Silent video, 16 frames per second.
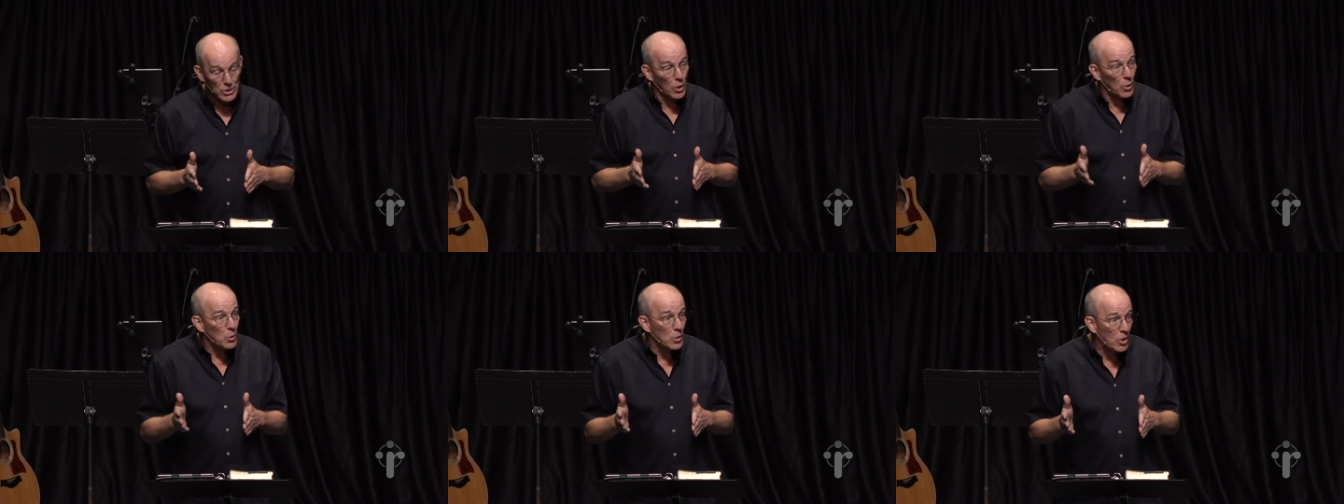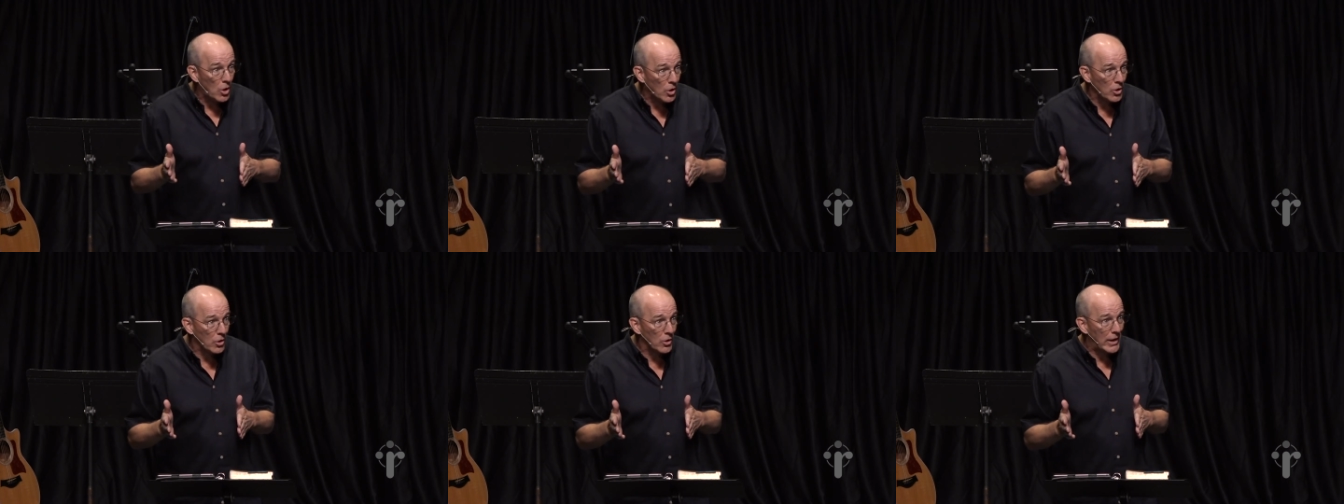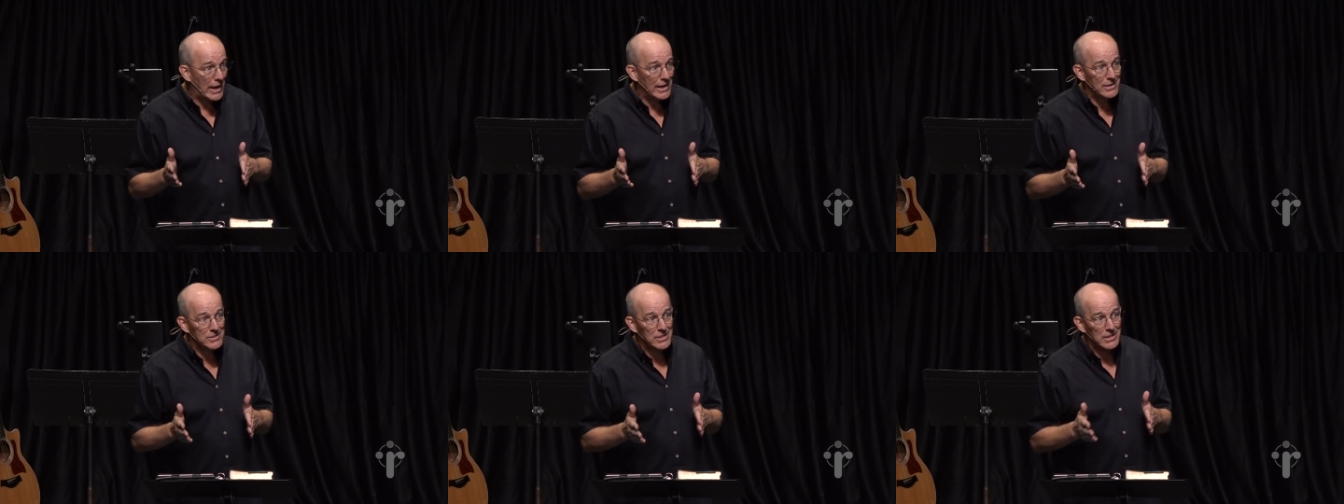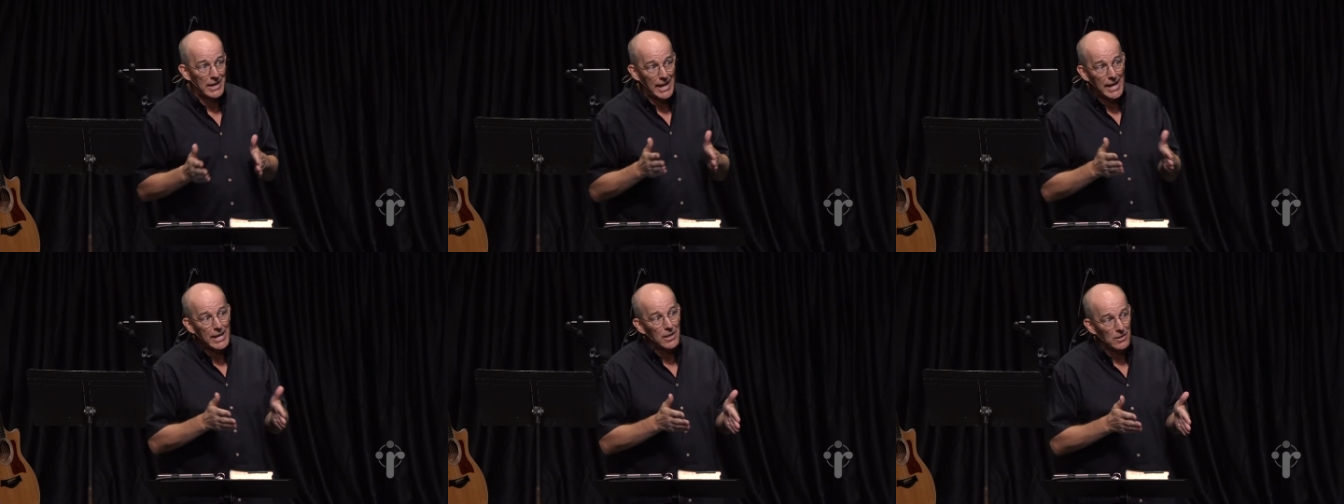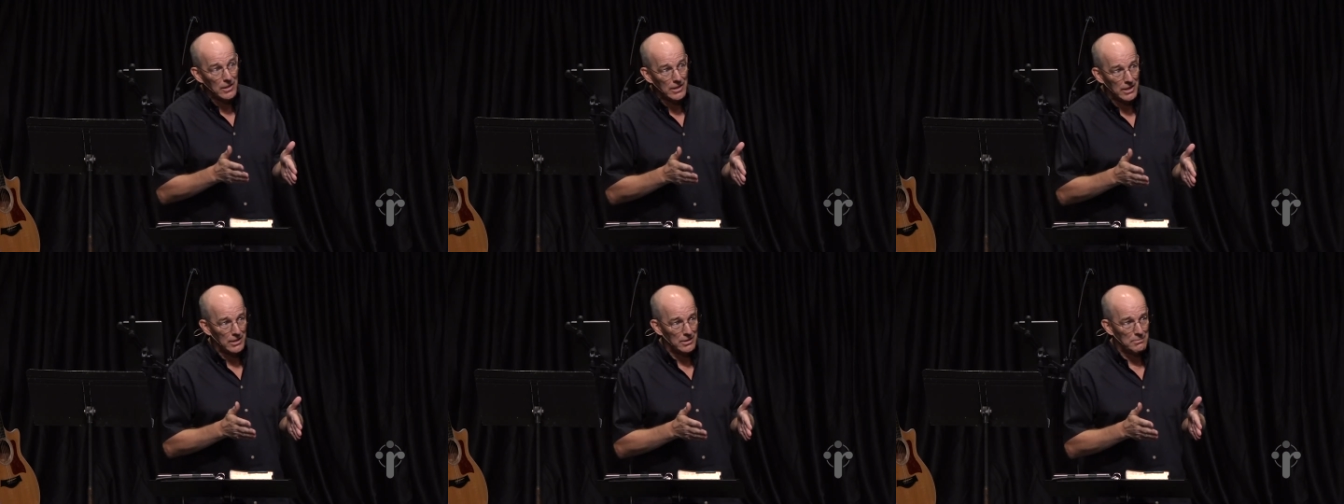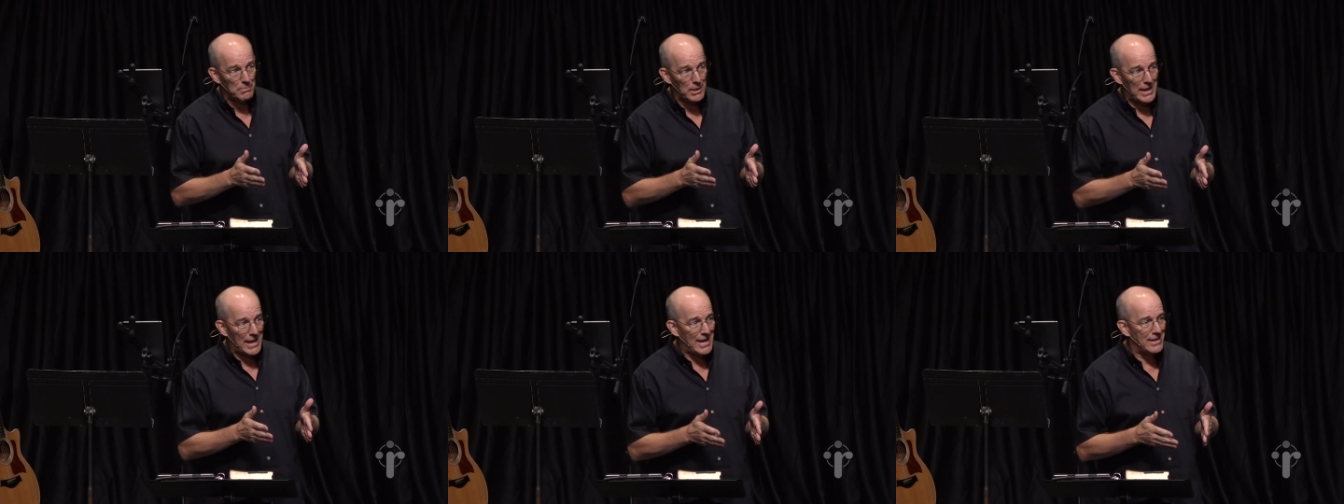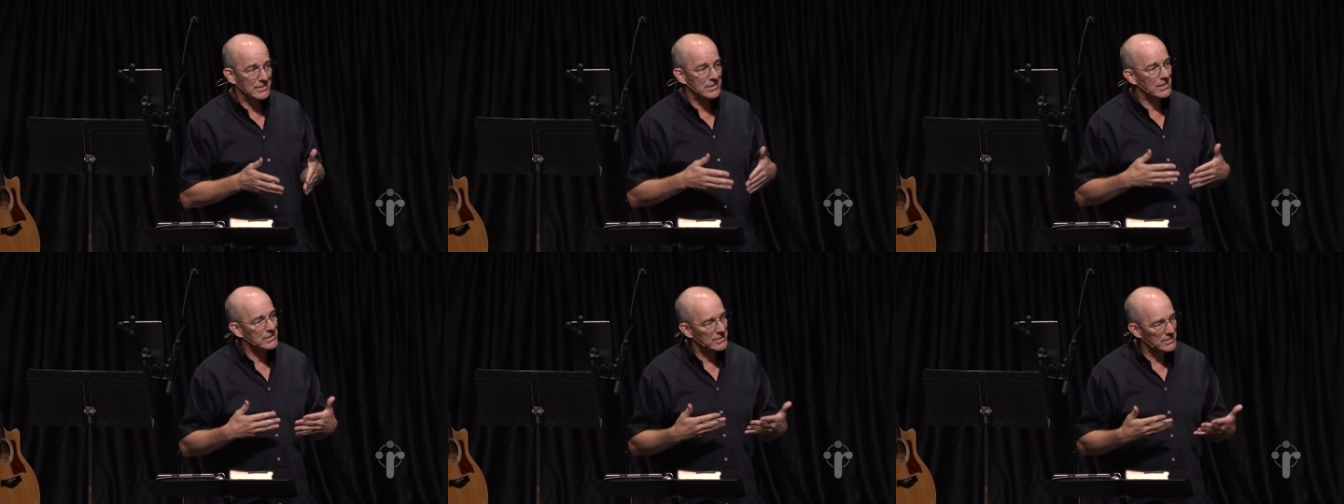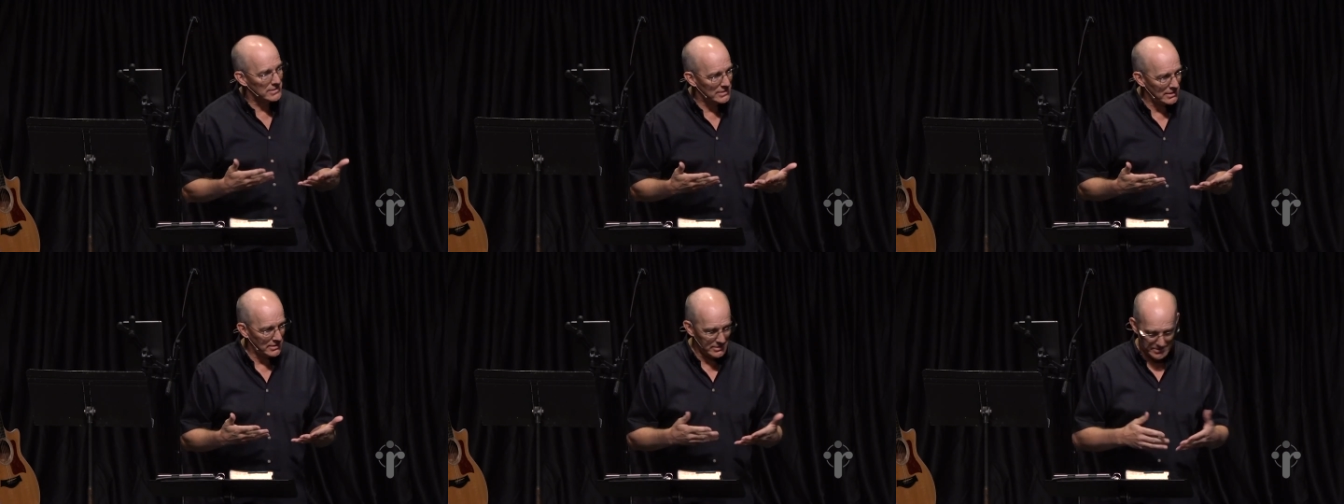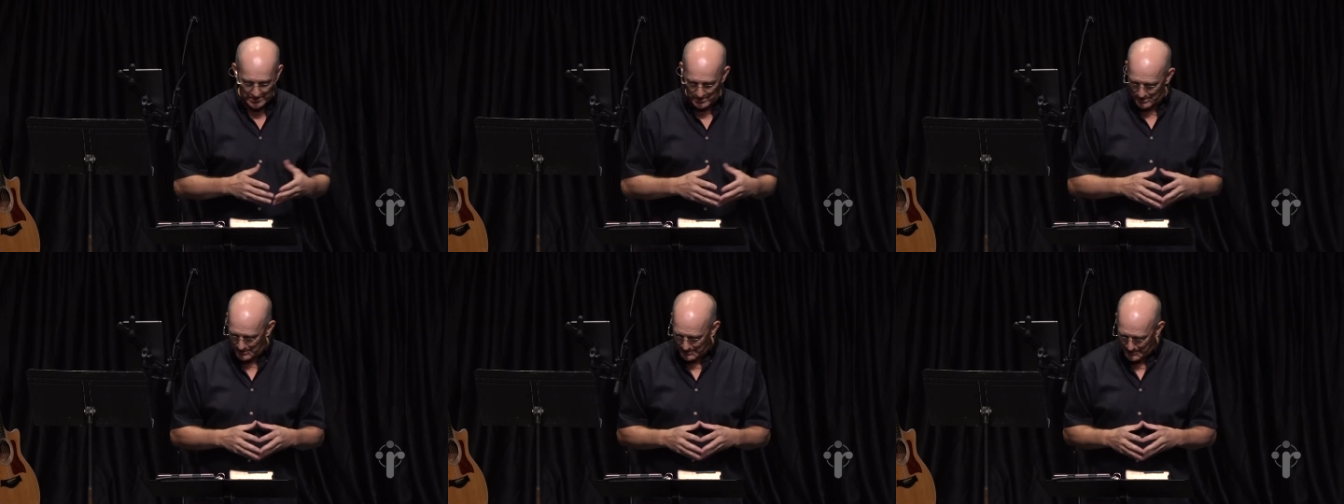no longer as an alien, but as a citizen.